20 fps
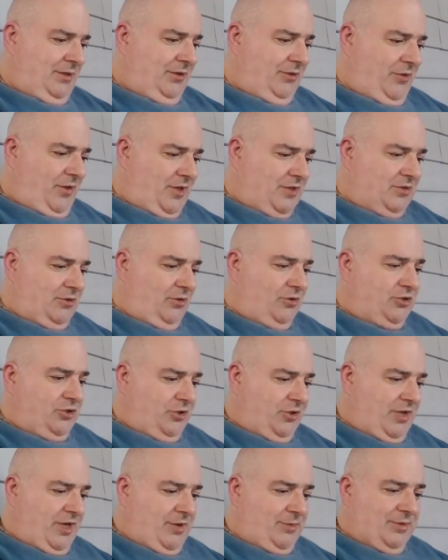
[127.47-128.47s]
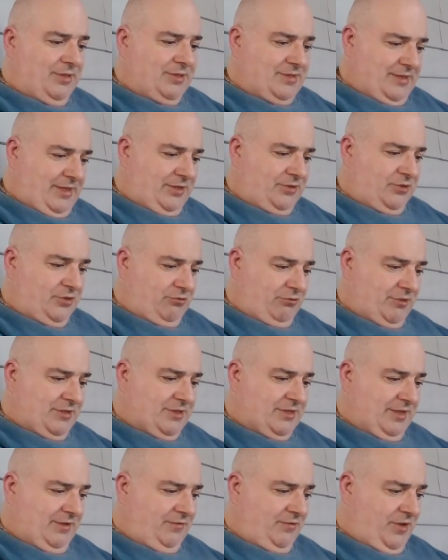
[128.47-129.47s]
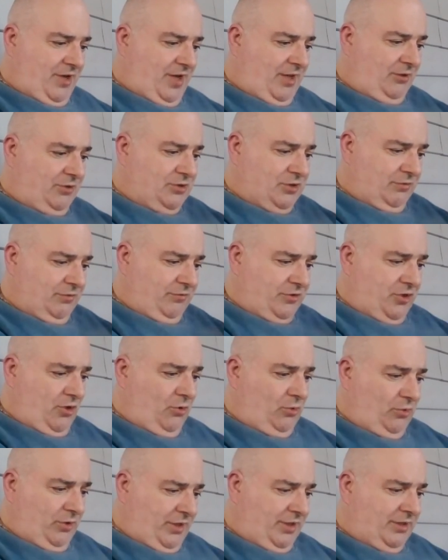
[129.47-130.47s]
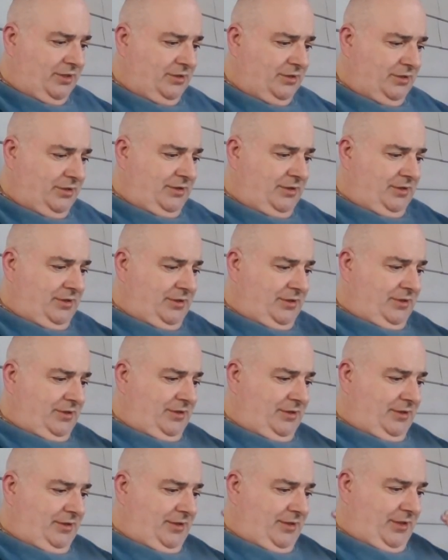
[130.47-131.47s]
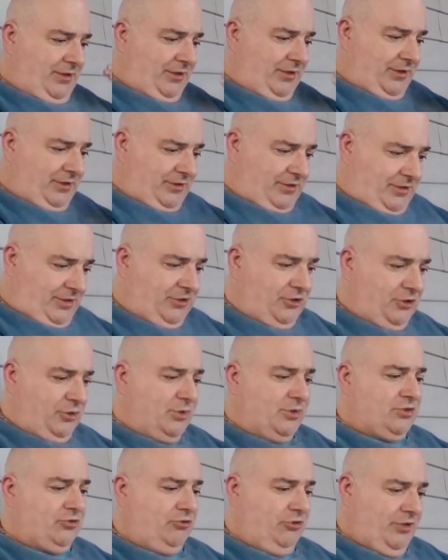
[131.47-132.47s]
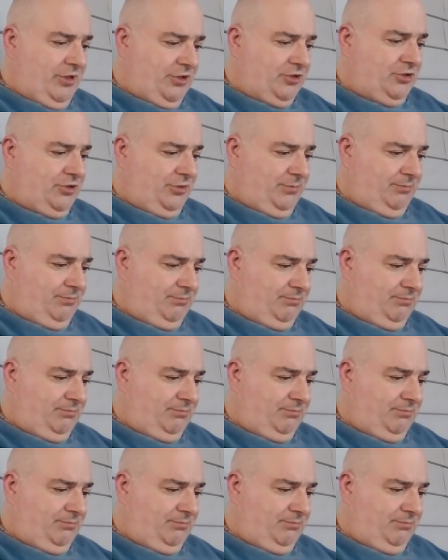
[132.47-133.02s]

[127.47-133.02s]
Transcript: Thus, Arjuna, eminent sages received knowledge of yoga in a continuous tradition.